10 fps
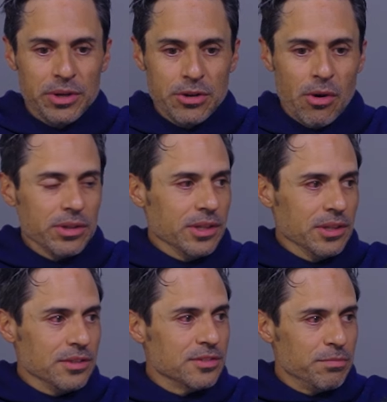gnarly
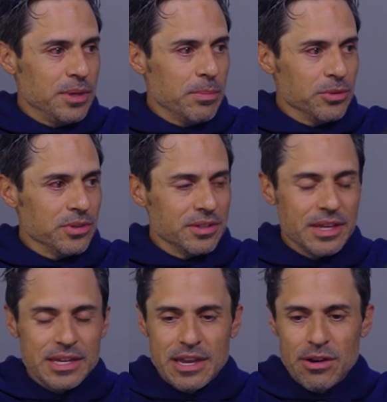list of people you can
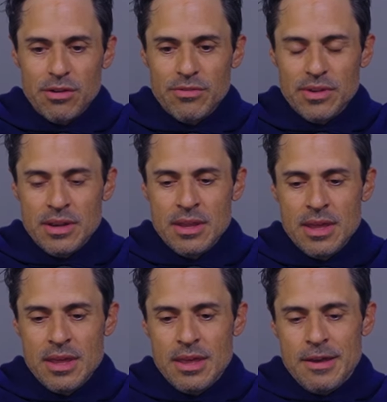take care of. And
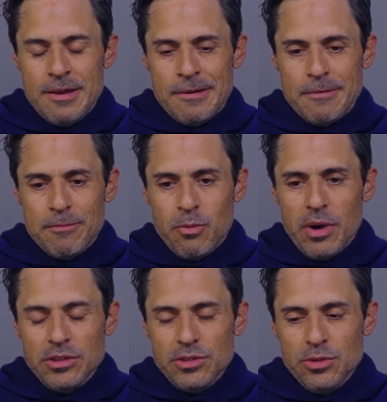
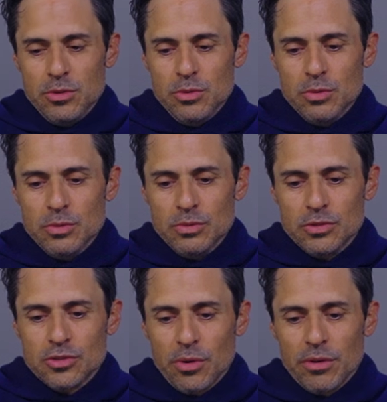what you
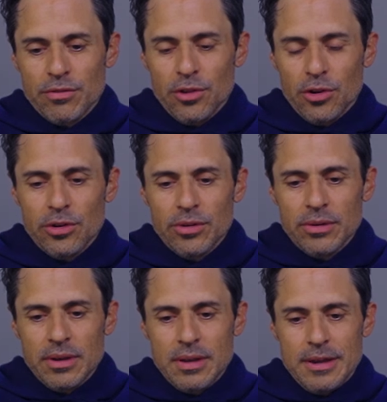sort of
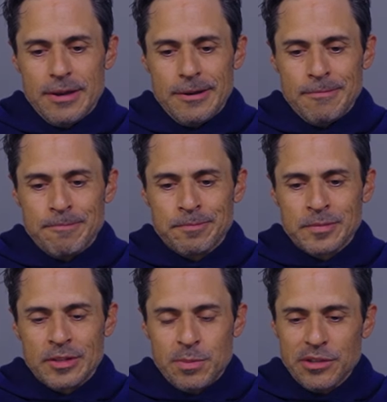learn,
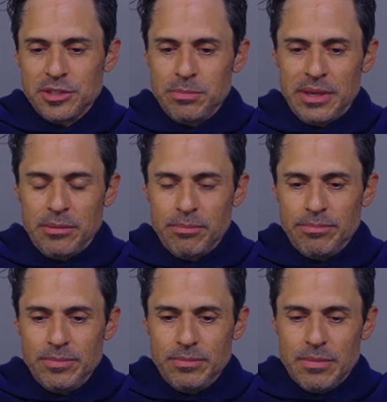especially being,
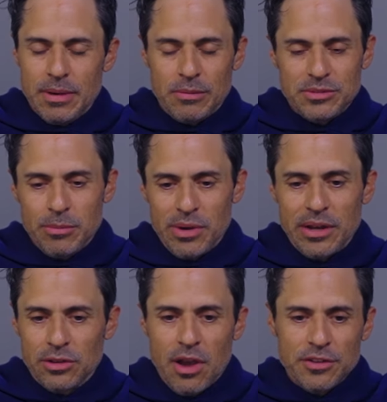I don't say brand
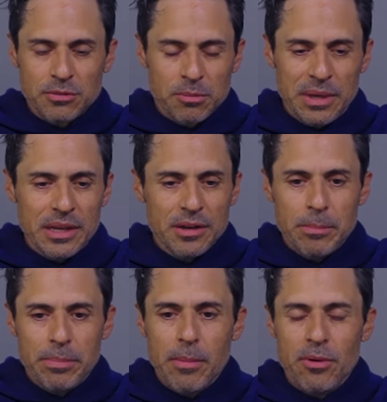agnostic, but being in a
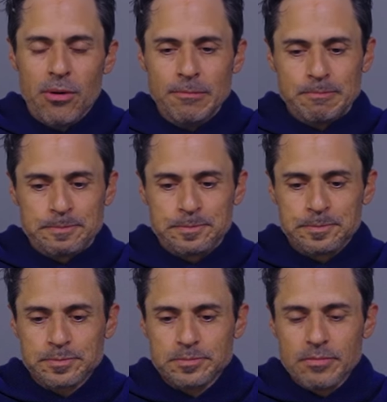bubble,
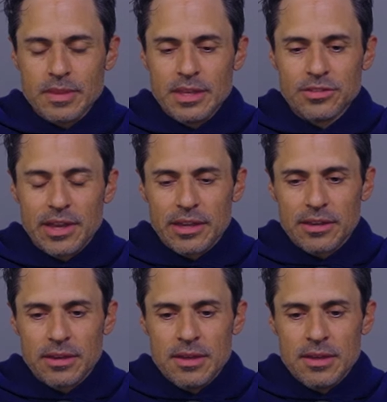is like